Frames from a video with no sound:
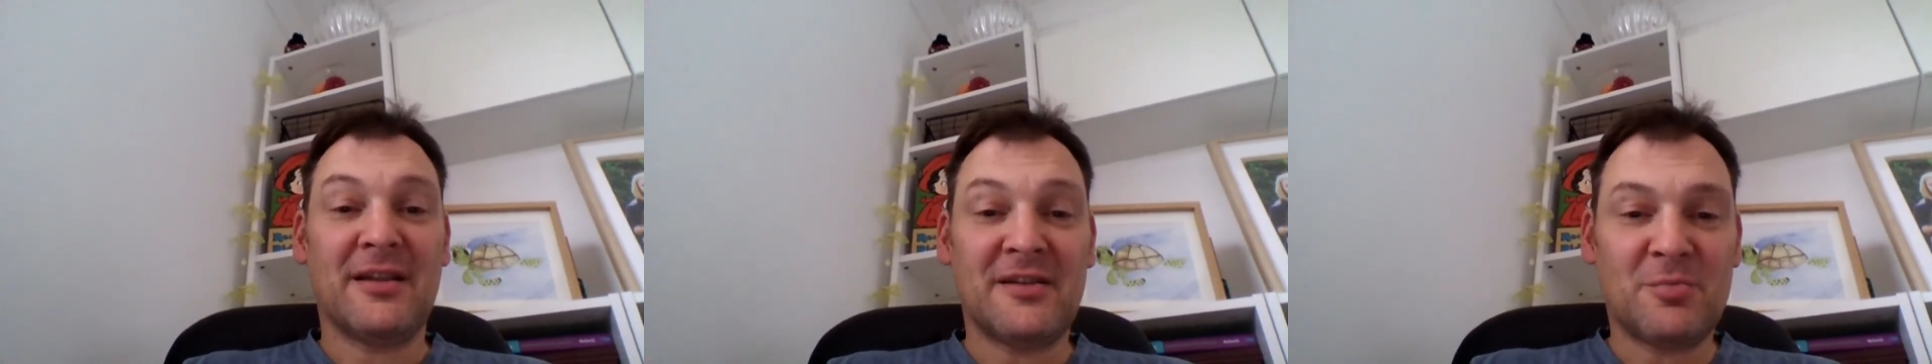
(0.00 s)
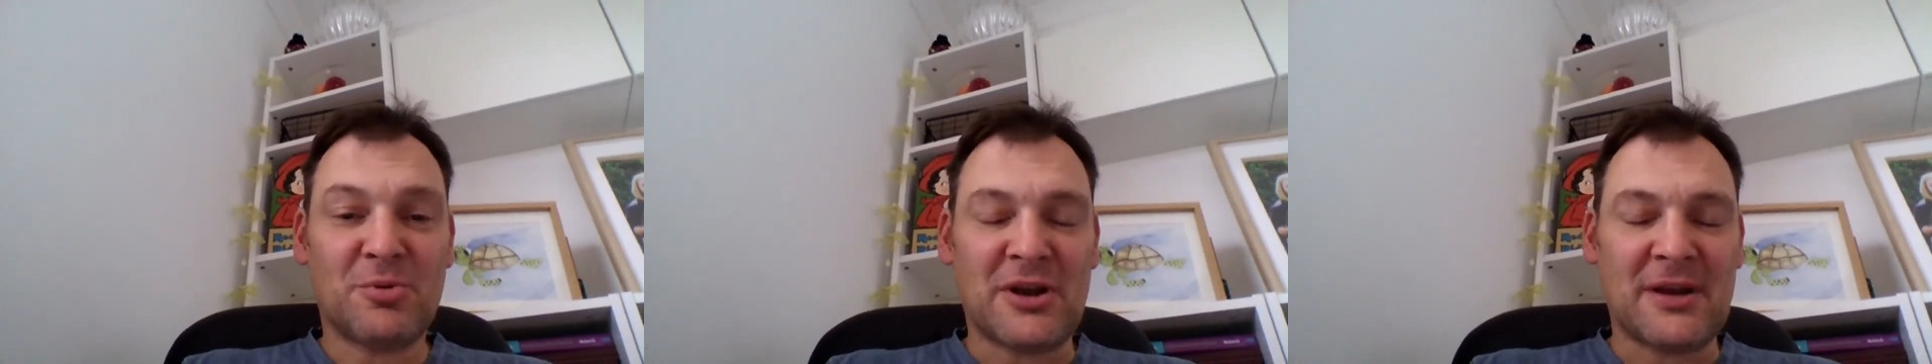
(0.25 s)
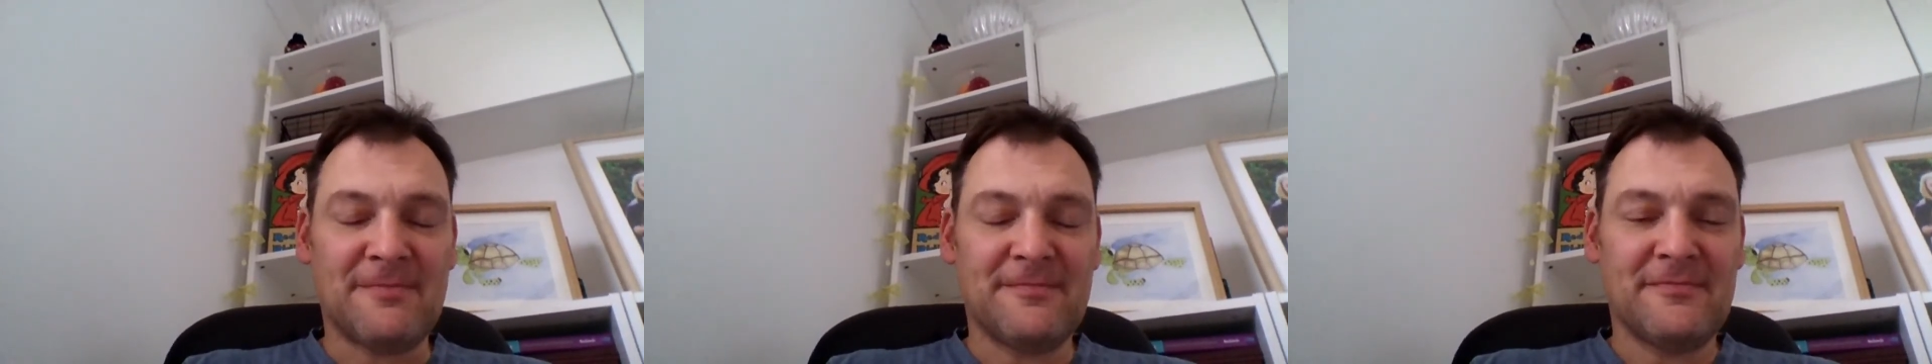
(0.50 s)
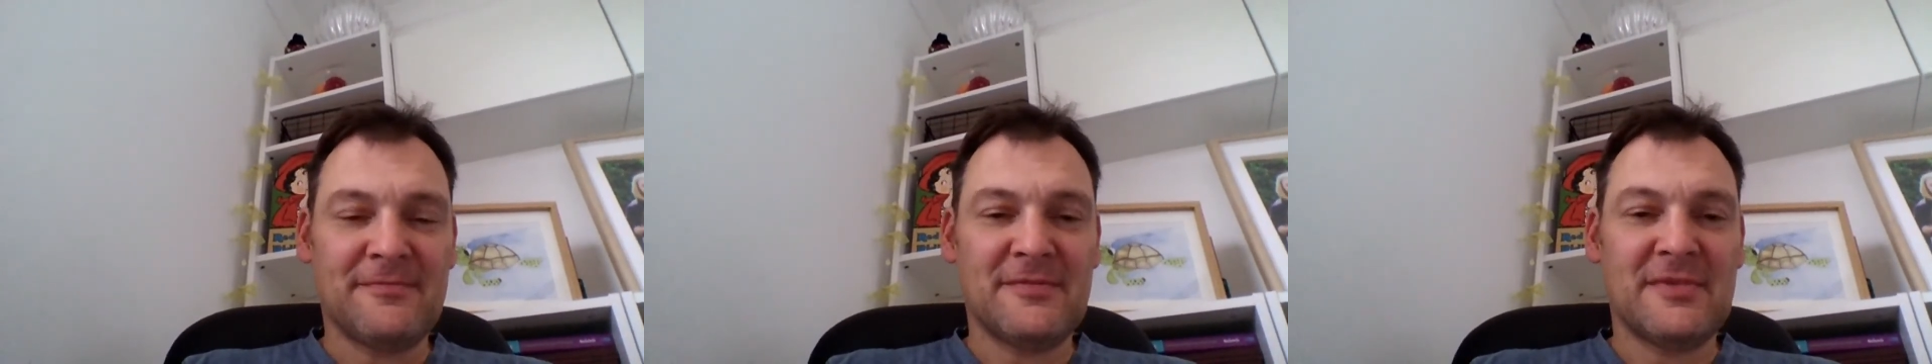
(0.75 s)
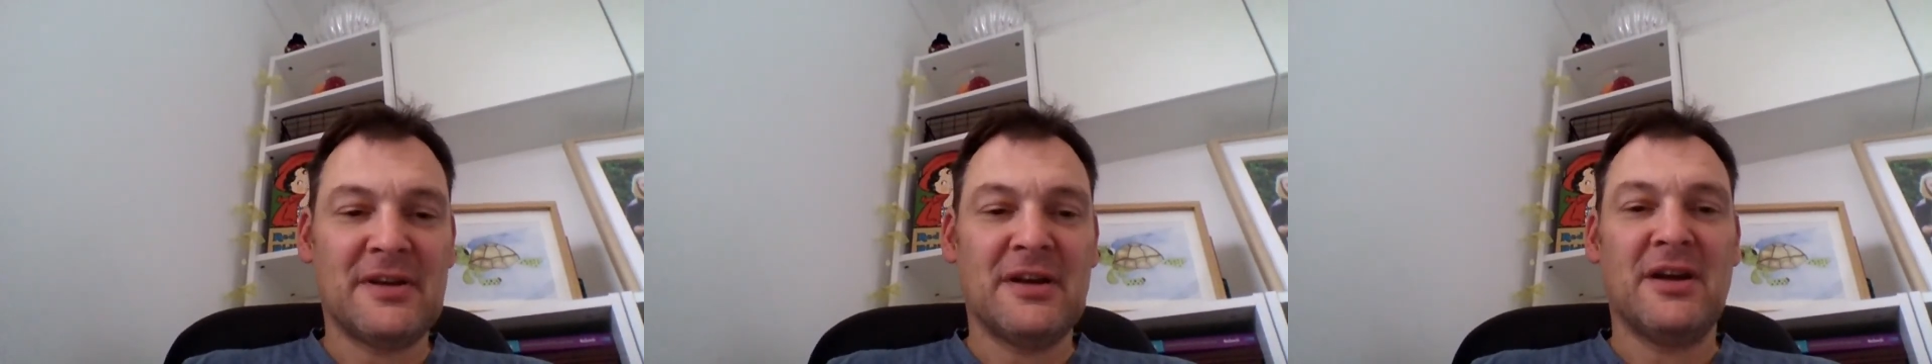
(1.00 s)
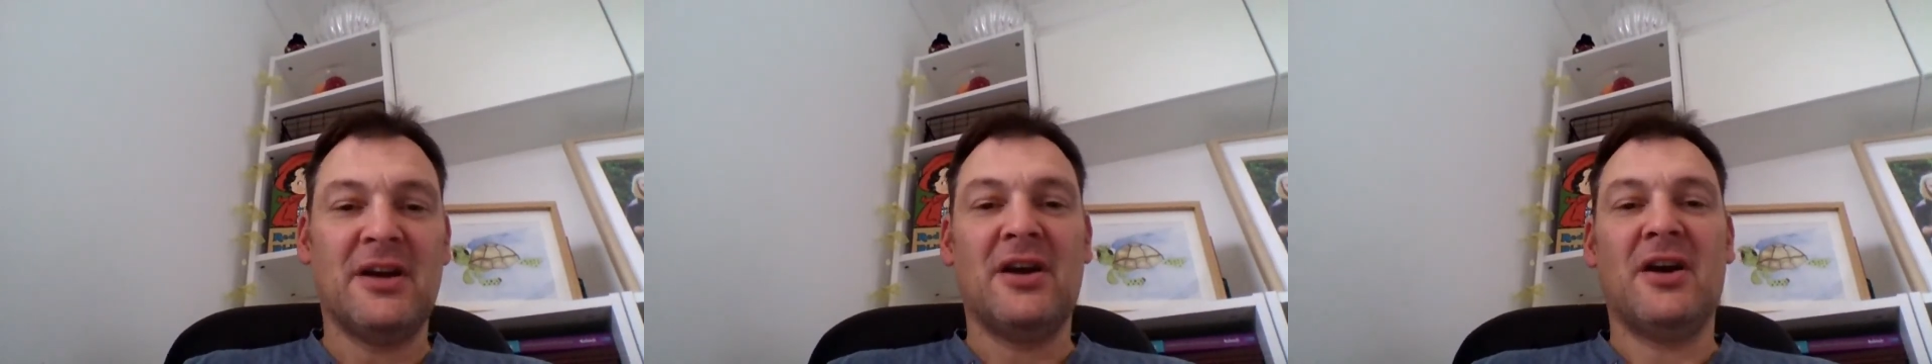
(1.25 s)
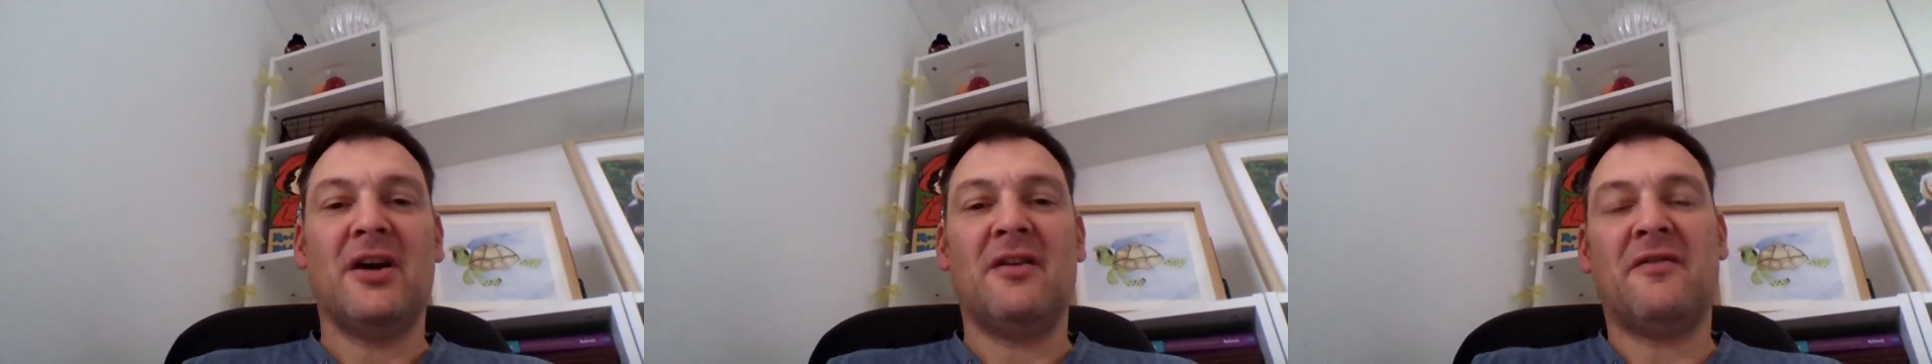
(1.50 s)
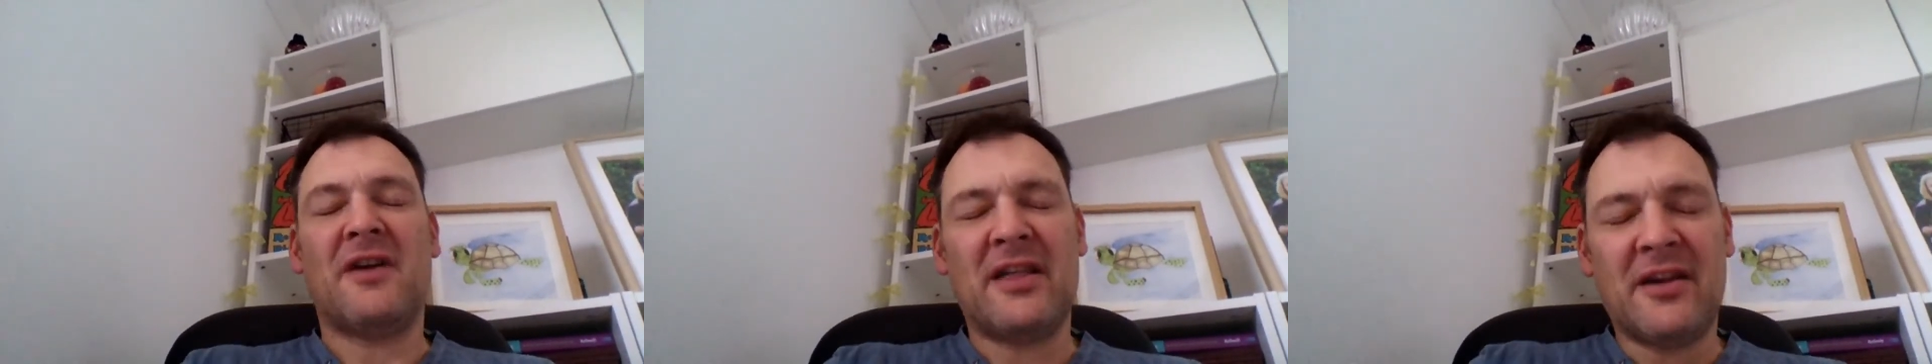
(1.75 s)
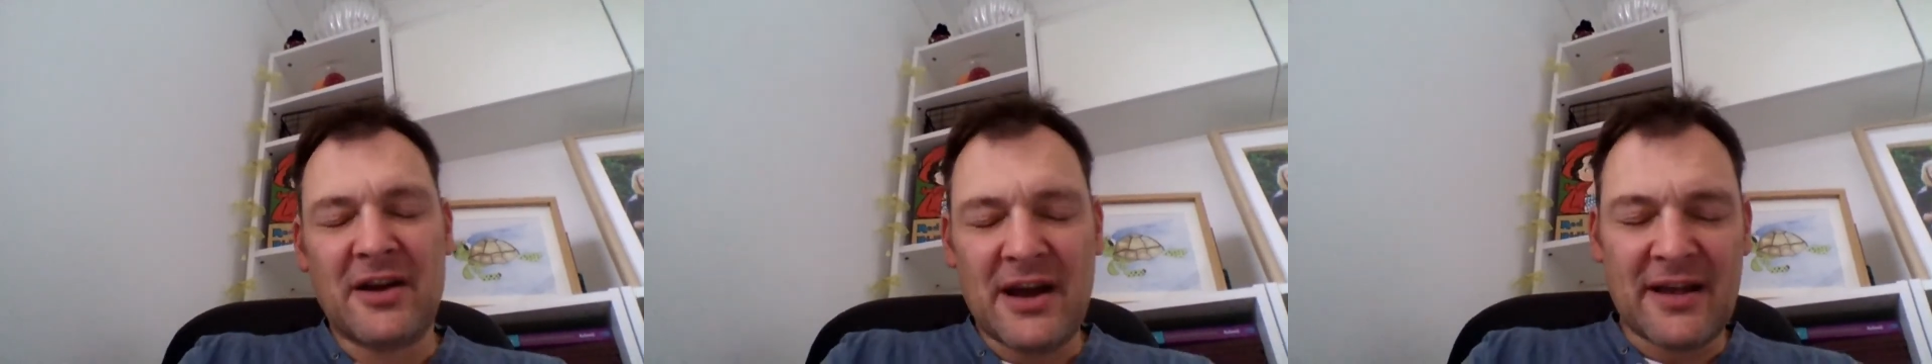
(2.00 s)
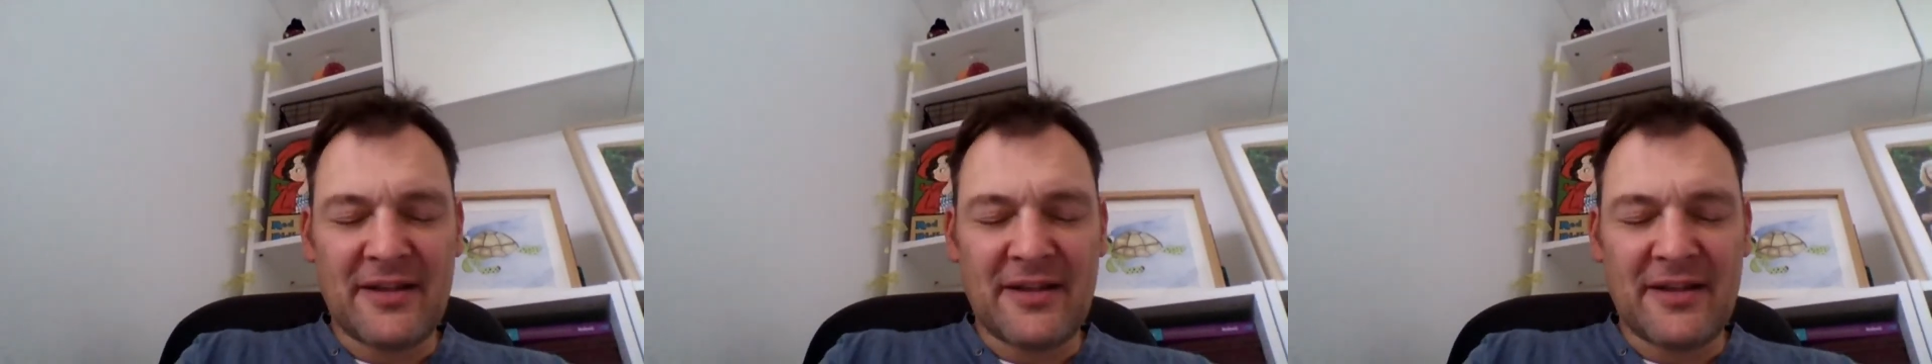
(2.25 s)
Let's pray. Father,